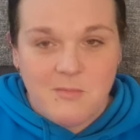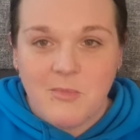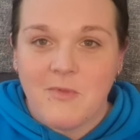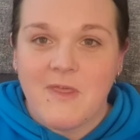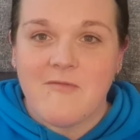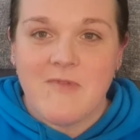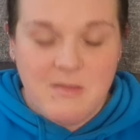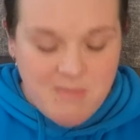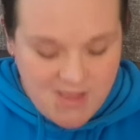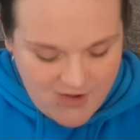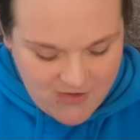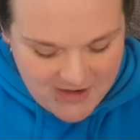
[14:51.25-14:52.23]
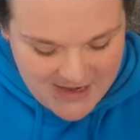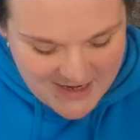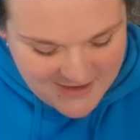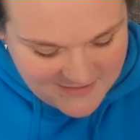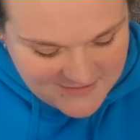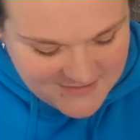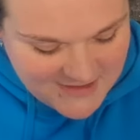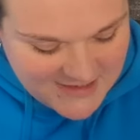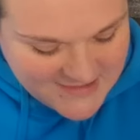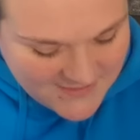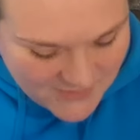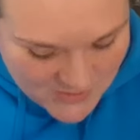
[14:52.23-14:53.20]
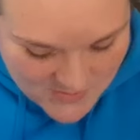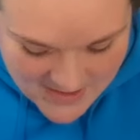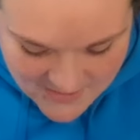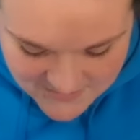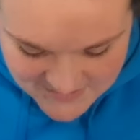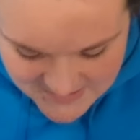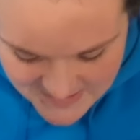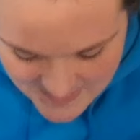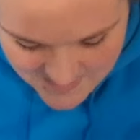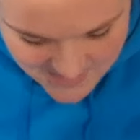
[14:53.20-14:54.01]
put that ring back on it. So let's have a look what else is in the